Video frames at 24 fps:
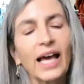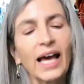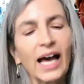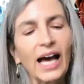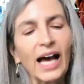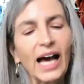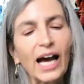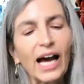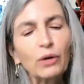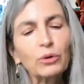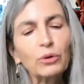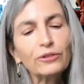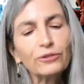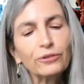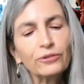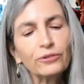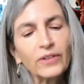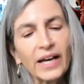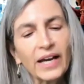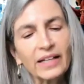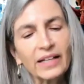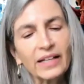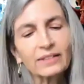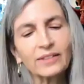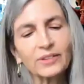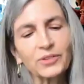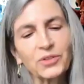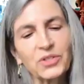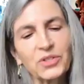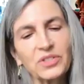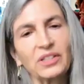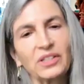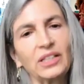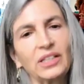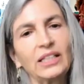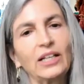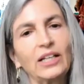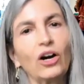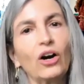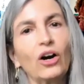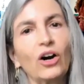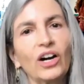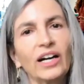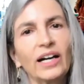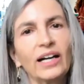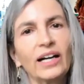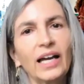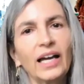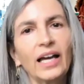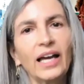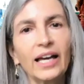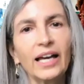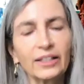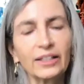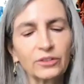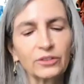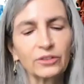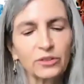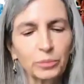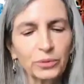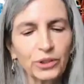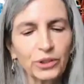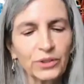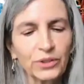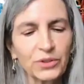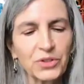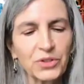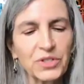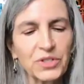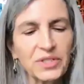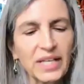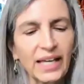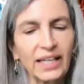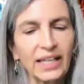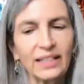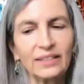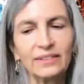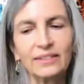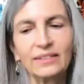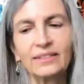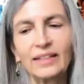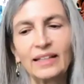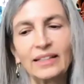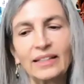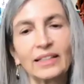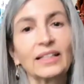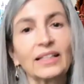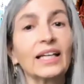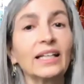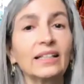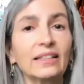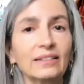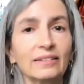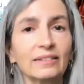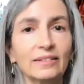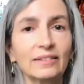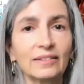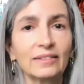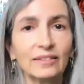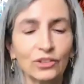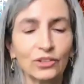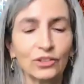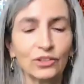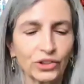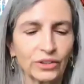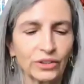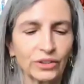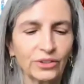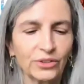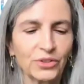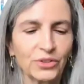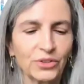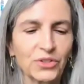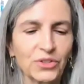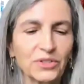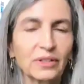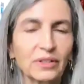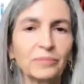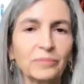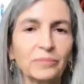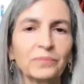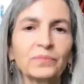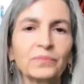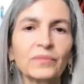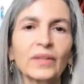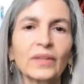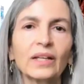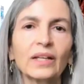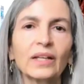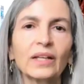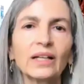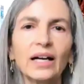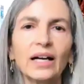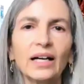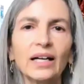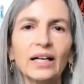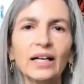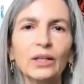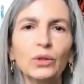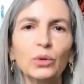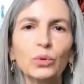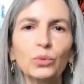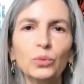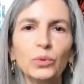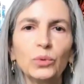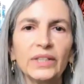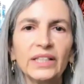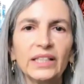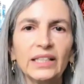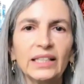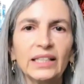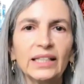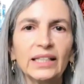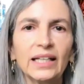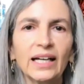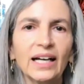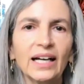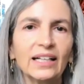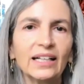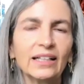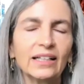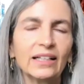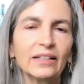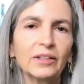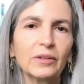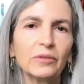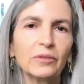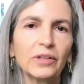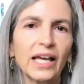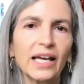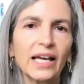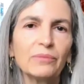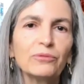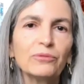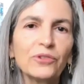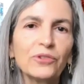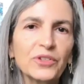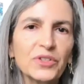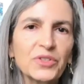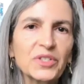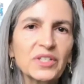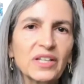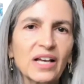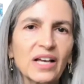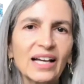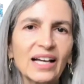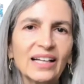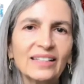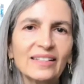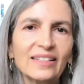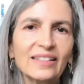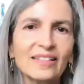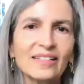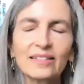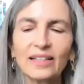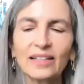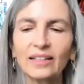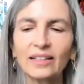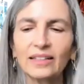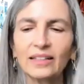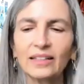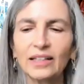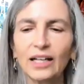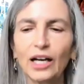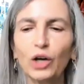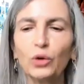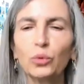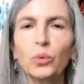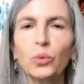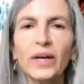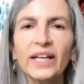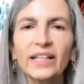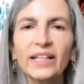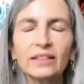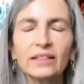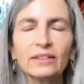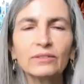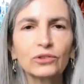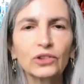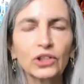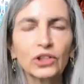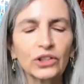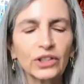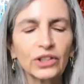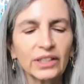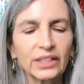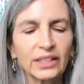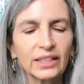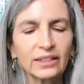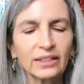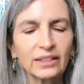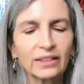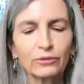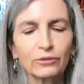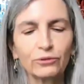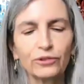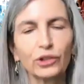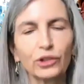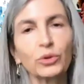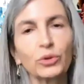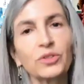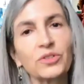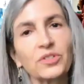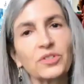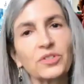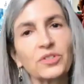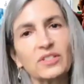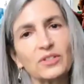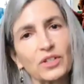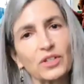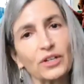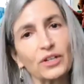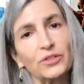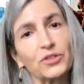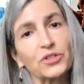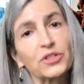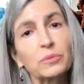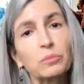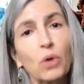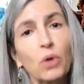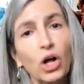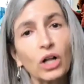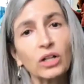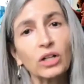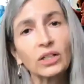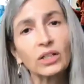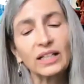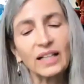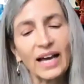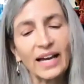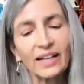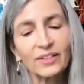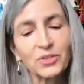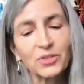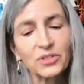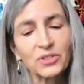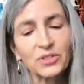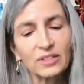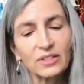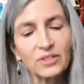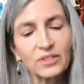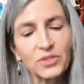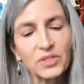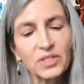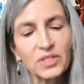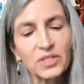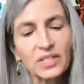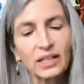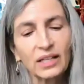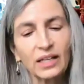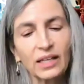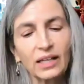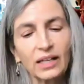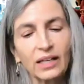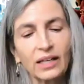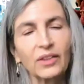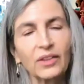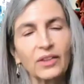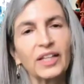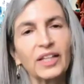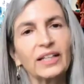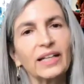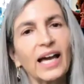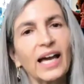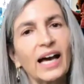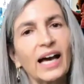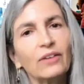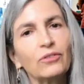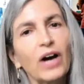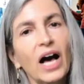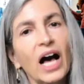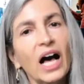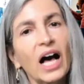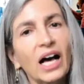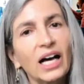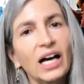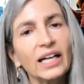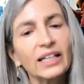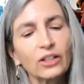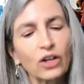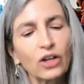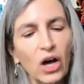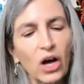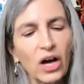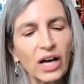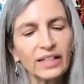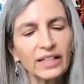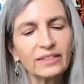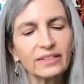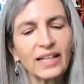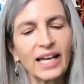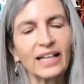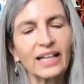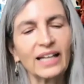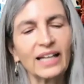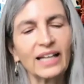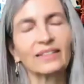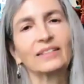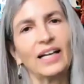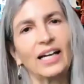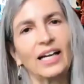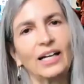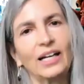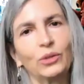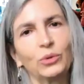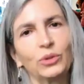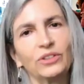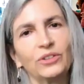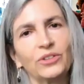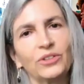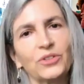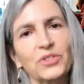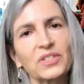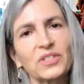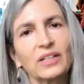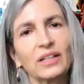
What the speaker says: Our faculty are experts and dedicated teachers. We emphasize a way of learning that focuses on small classes that have high contact hours.